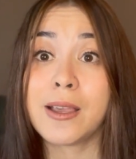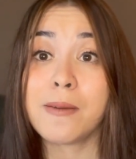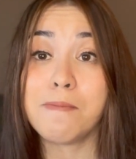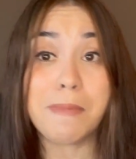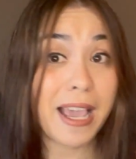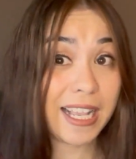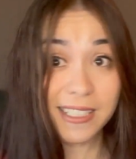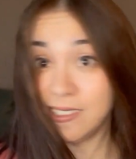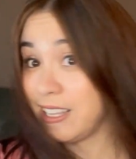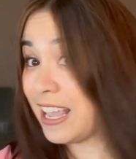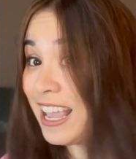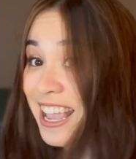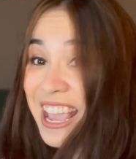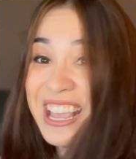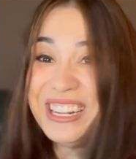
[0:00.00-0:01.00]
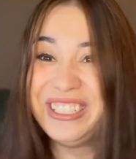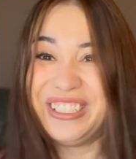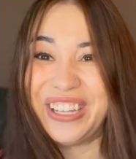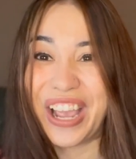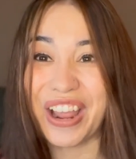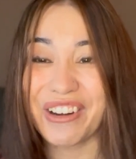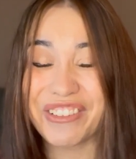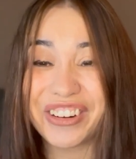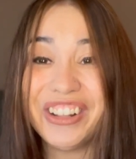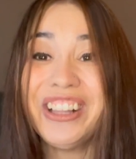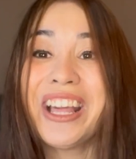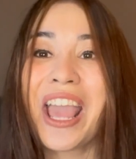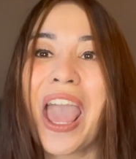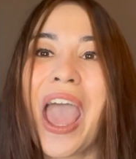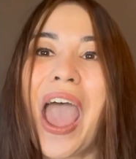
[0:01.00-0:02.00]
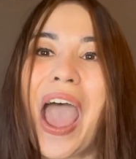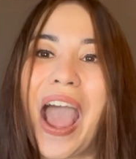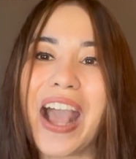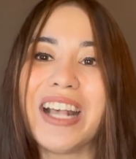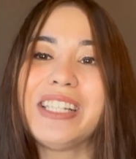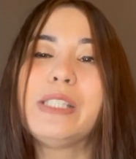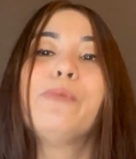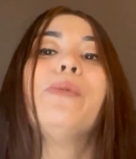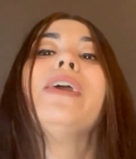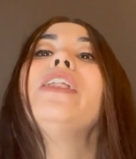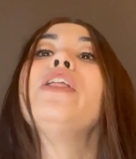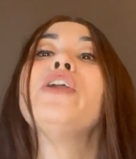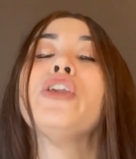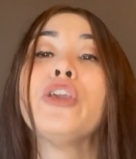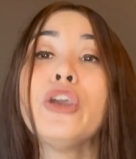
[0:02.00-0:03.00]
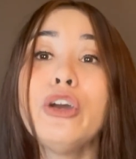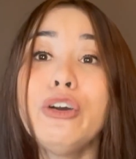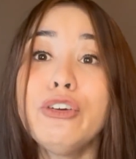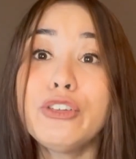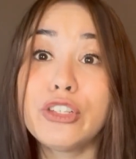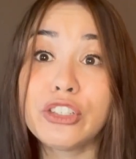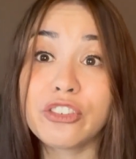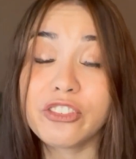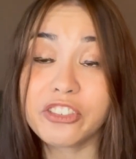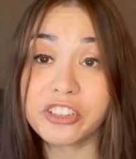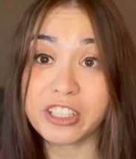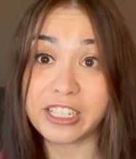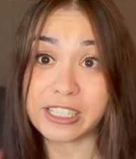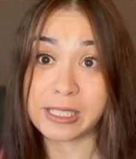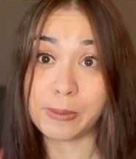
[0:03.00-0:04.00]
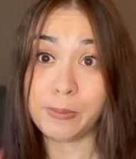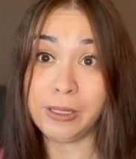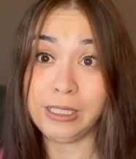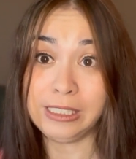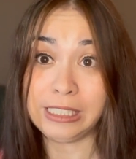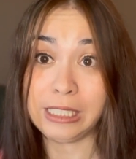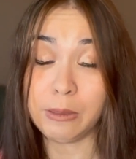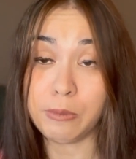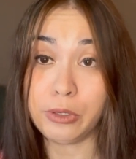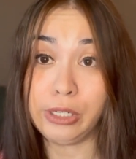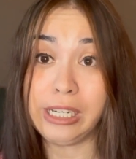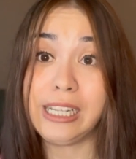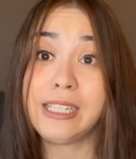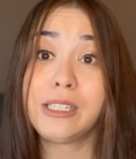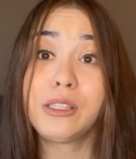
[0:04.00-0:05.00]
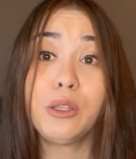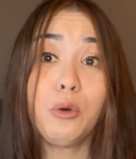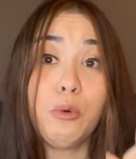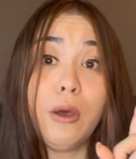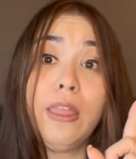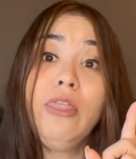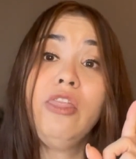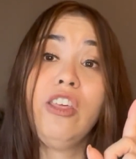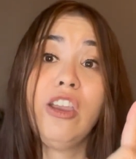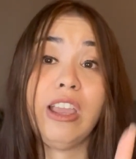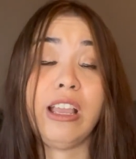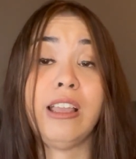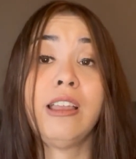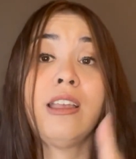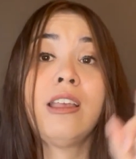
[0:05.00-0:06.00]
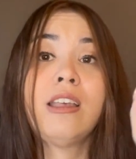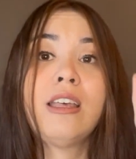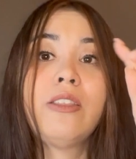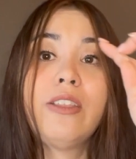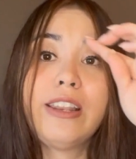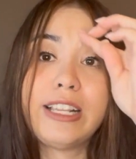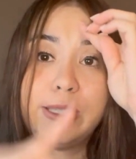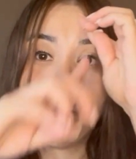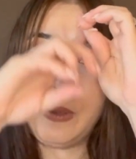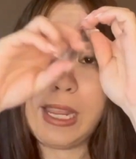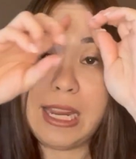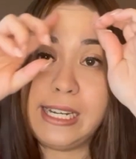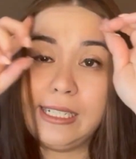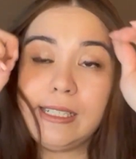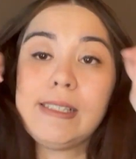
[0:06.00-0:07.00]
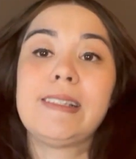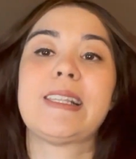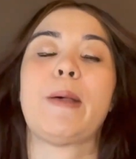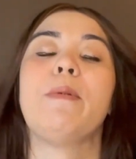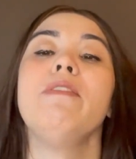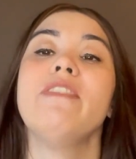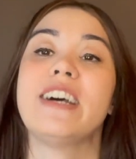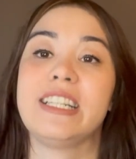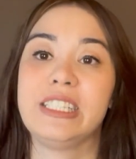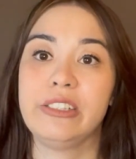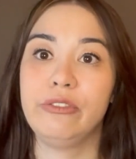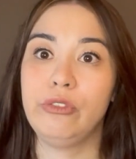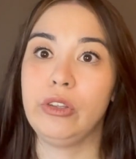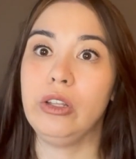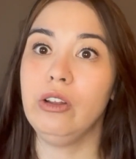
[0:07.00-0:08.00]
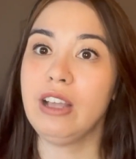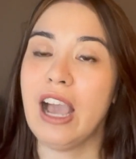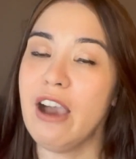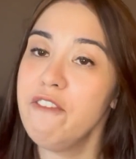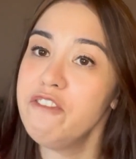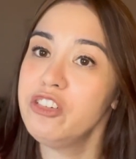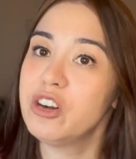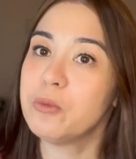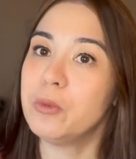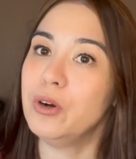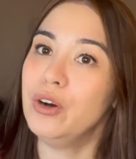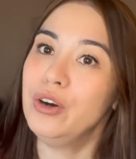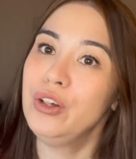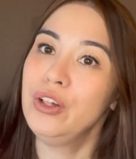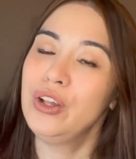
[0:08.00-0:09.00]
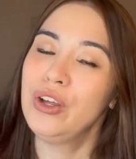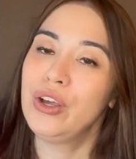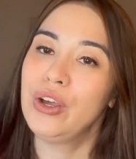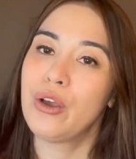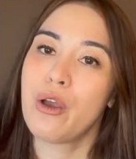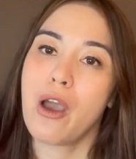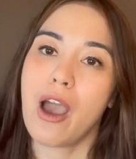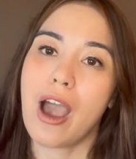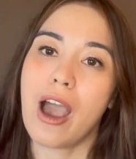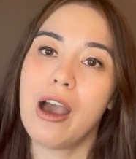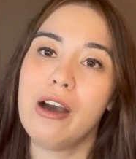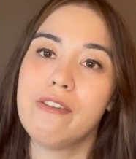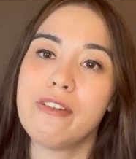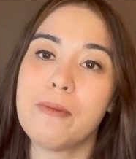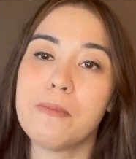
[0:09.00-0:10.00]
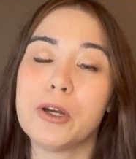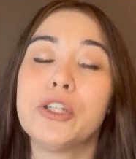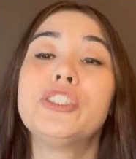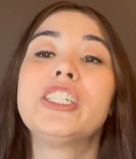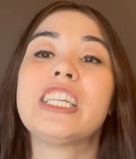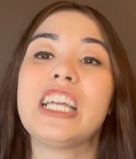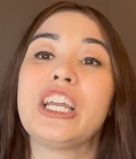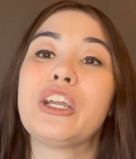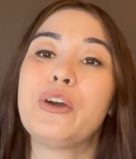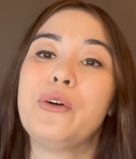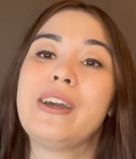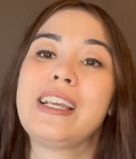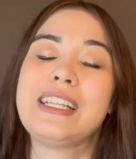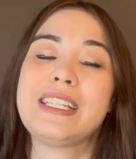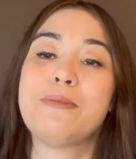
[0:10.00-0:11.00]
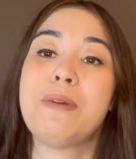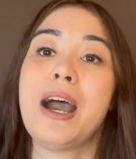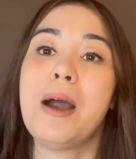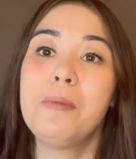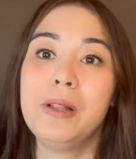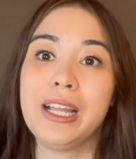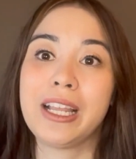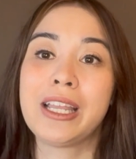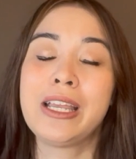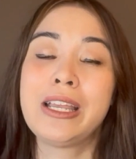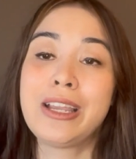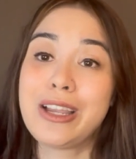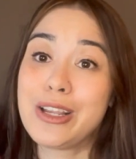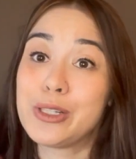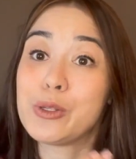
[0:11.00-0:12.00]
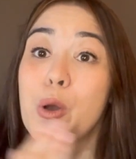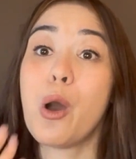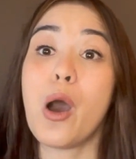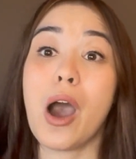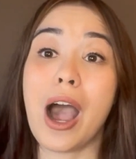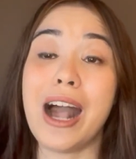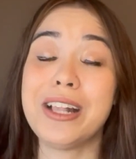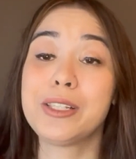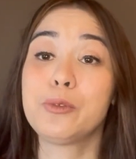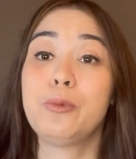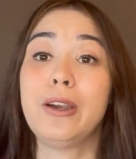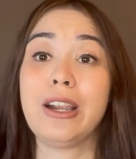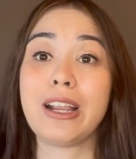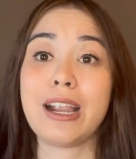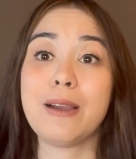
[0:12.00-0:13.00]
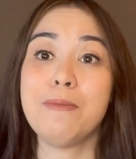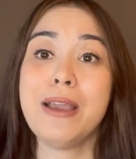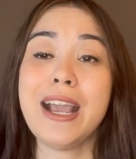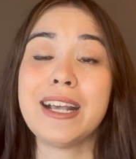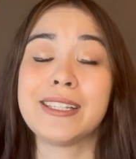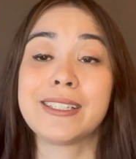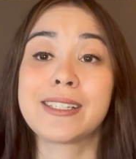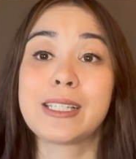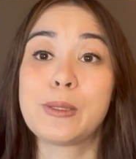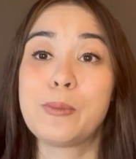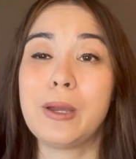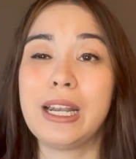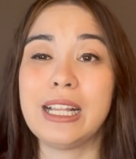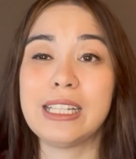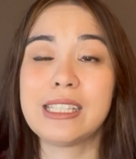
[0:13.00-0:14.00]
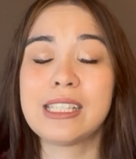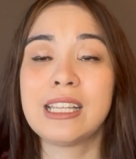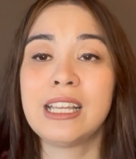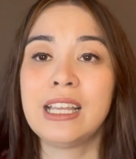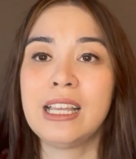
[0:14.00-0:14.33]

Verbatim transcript: masking in general has been huge for the disability community. It's the one thing that has made some of us feel comfortable of emerging and going into public is us wearing our masks, but it's